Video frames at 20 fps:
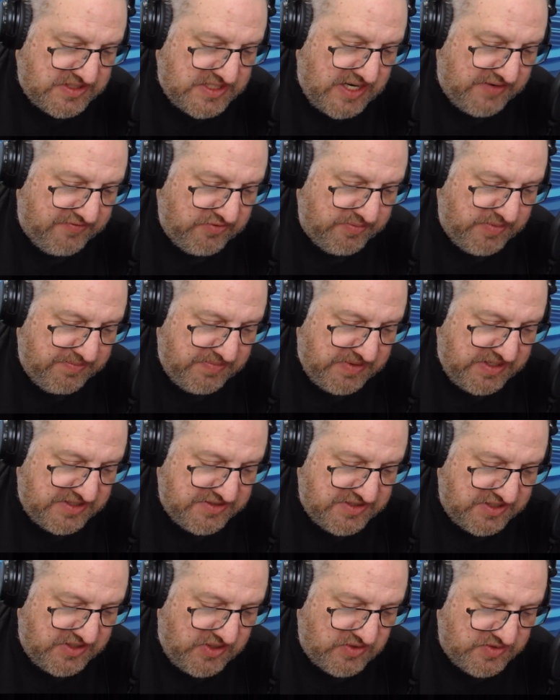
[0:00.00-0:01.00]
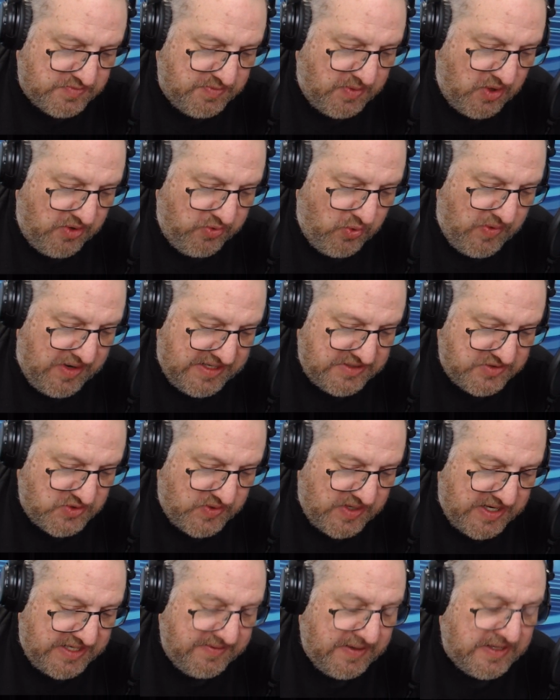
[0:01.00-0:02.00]
government, because it goes both ways,
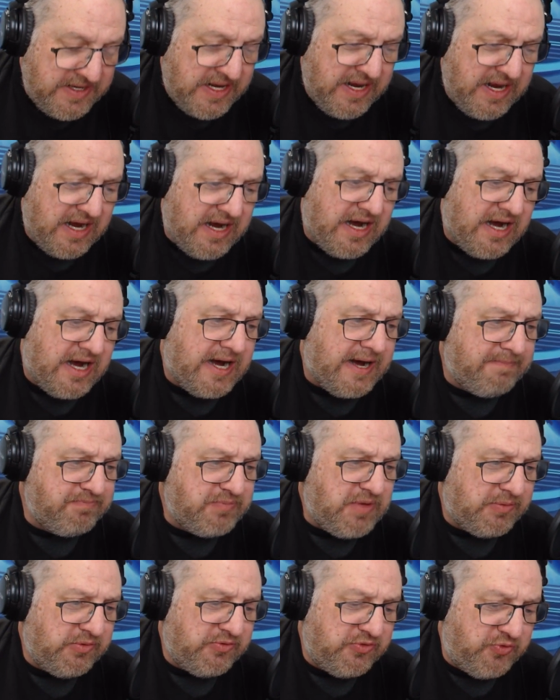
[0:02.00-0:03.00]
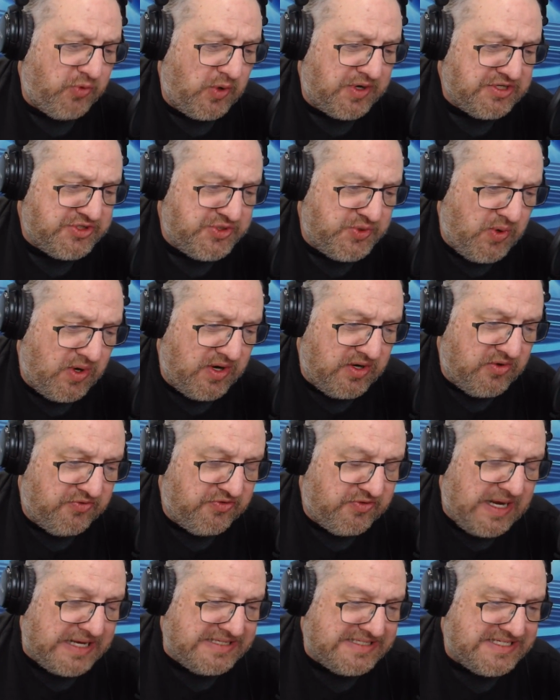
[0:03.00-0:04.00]
right? Number 42 article
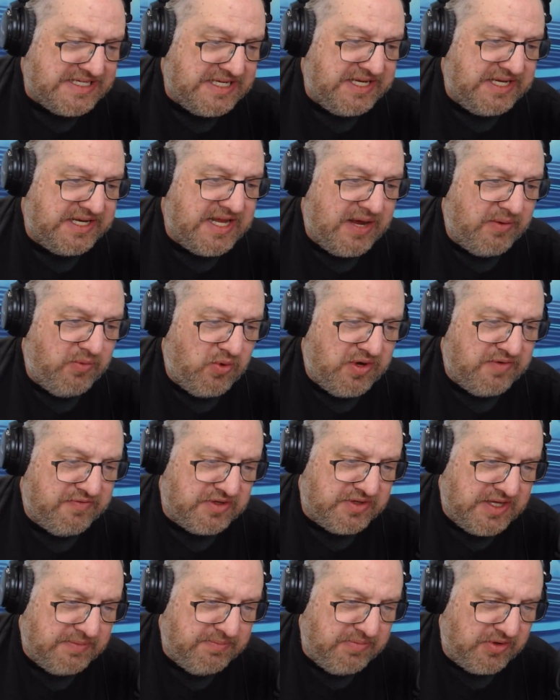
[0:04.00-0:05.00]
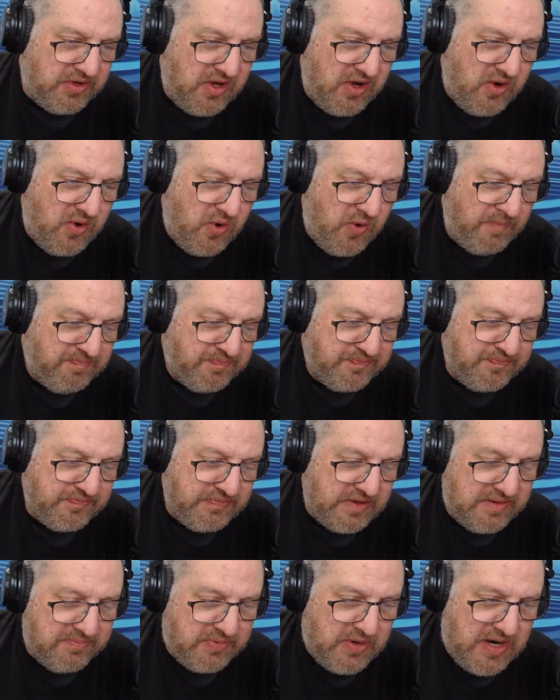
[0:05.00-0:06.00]
provides ZDNet. We'll have the link below.
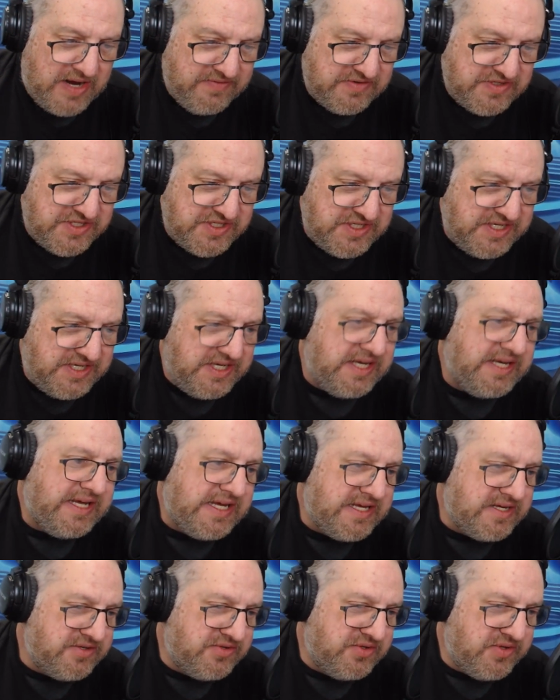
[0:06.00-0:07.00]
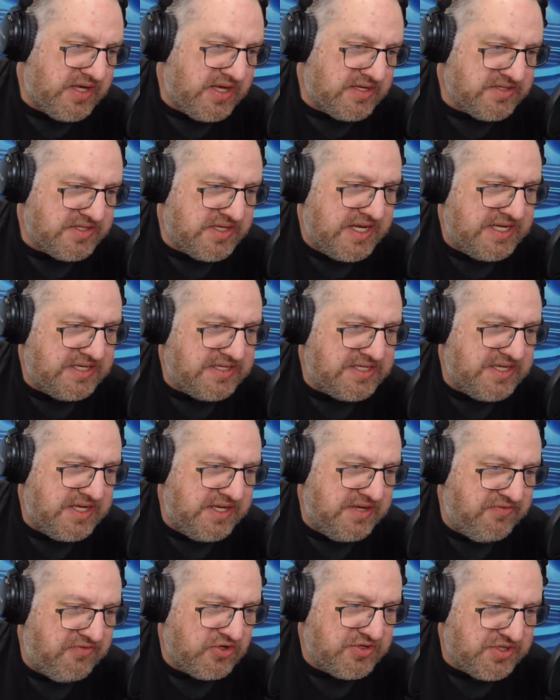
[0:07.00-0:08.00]
Privacy in
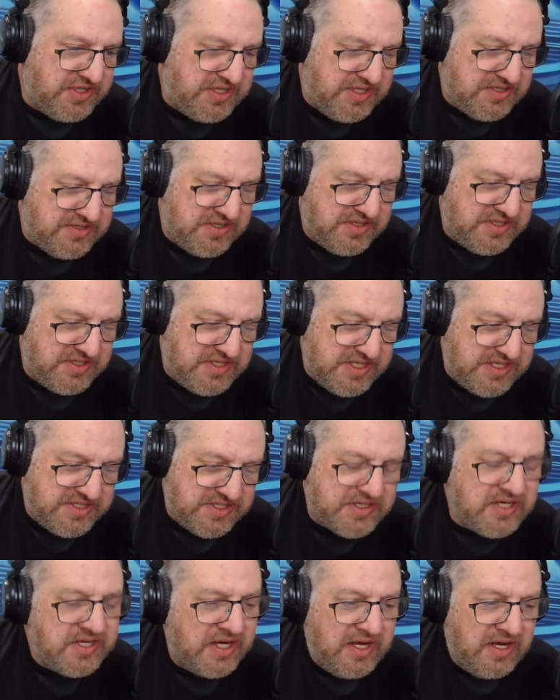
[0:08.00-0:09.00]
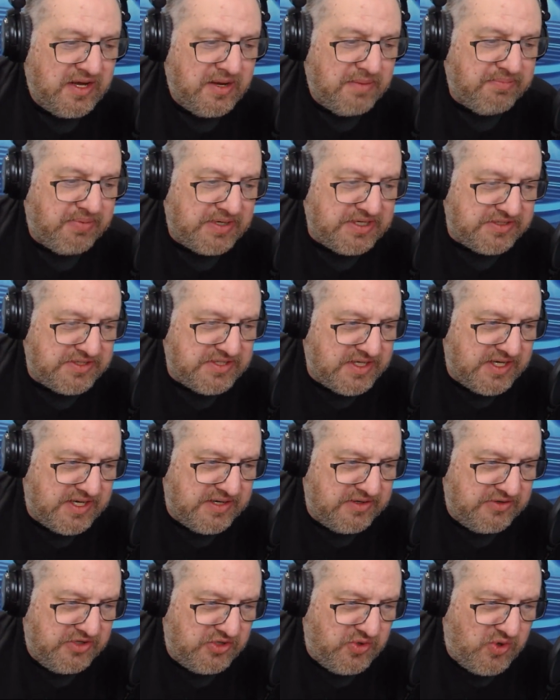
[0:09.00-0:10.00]
2018 virtually doesn't exist, but
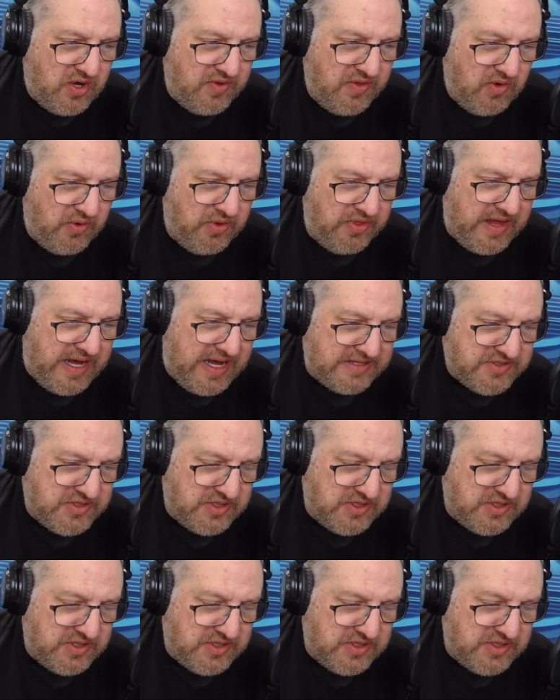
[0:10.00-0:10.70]
you all know that.